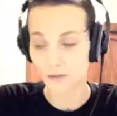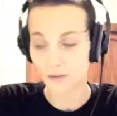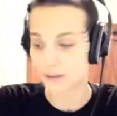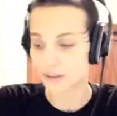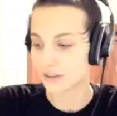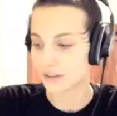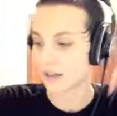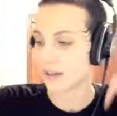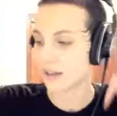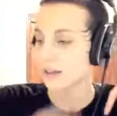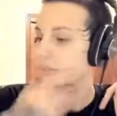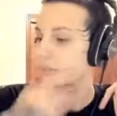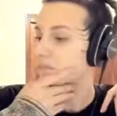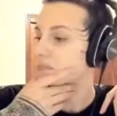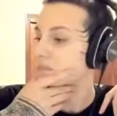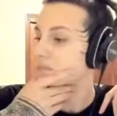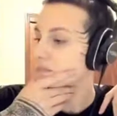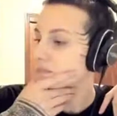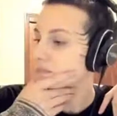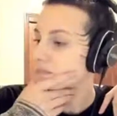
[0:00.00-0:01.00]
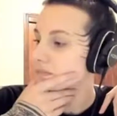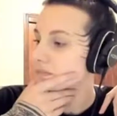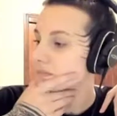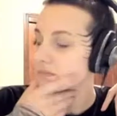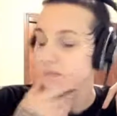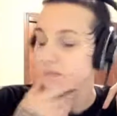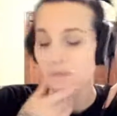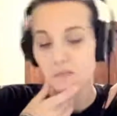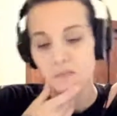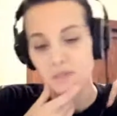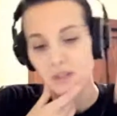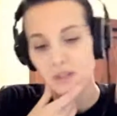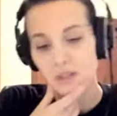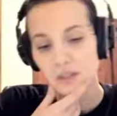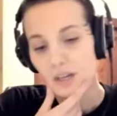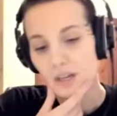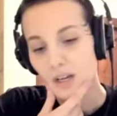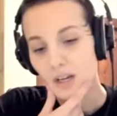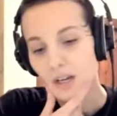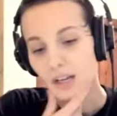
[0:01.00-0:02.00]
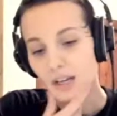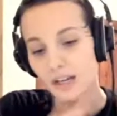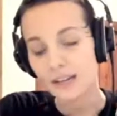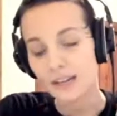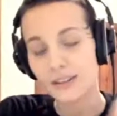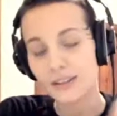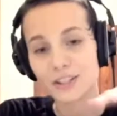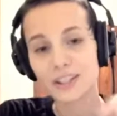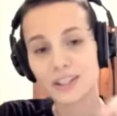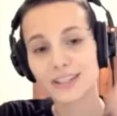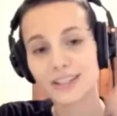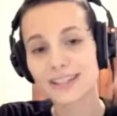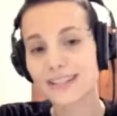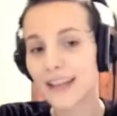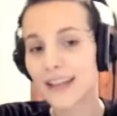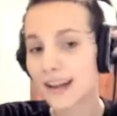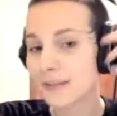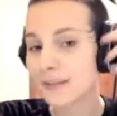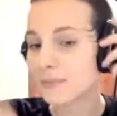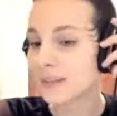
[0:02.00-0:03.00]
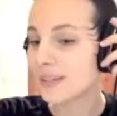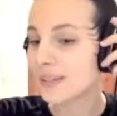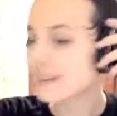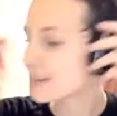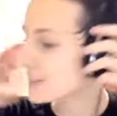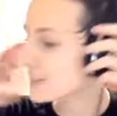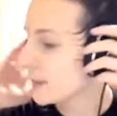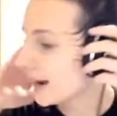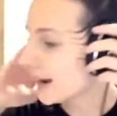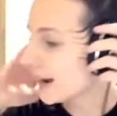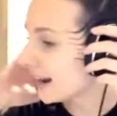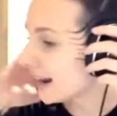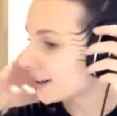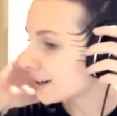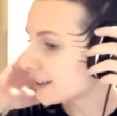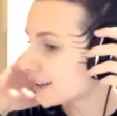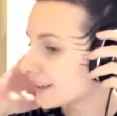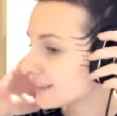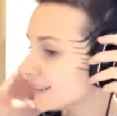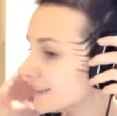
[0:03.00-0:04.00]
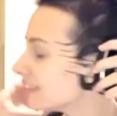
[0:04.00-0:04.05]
like, and then she sent me this pattern.